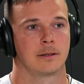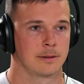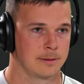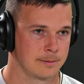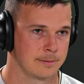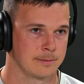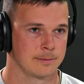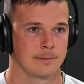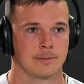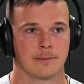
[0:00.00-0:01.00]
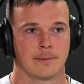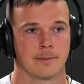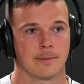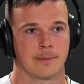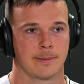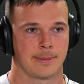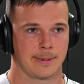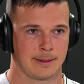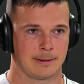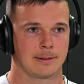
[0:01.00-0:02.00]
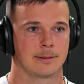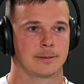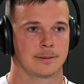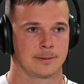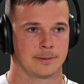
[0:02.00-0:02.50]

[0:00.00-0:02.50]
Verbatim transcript: And you start to be